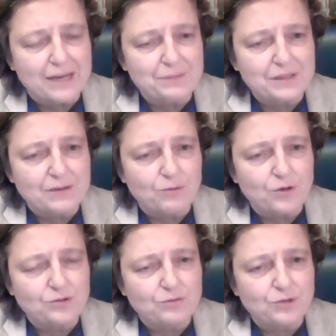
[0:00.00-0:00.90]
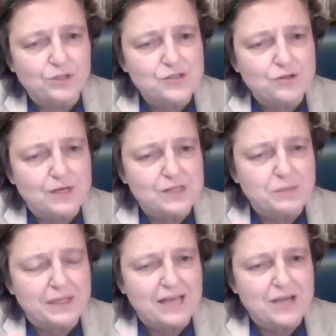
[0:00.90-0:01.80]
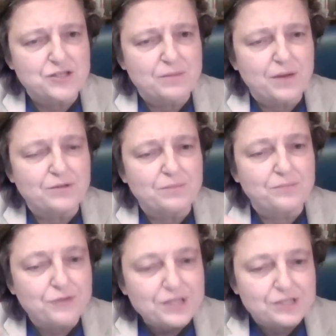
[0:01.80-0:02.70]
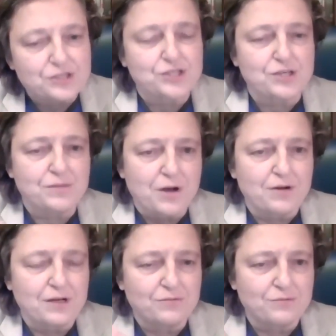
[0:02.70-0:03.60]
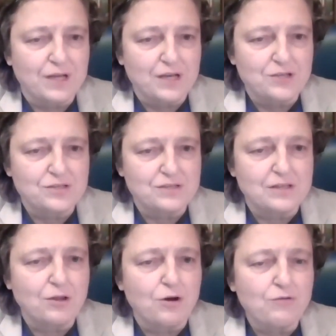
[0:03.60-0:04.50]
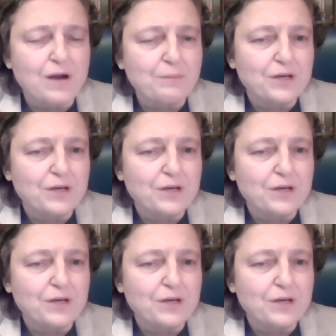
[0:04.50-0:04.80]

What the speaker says: I mean, what is your expectation about the British-American relations in the long run?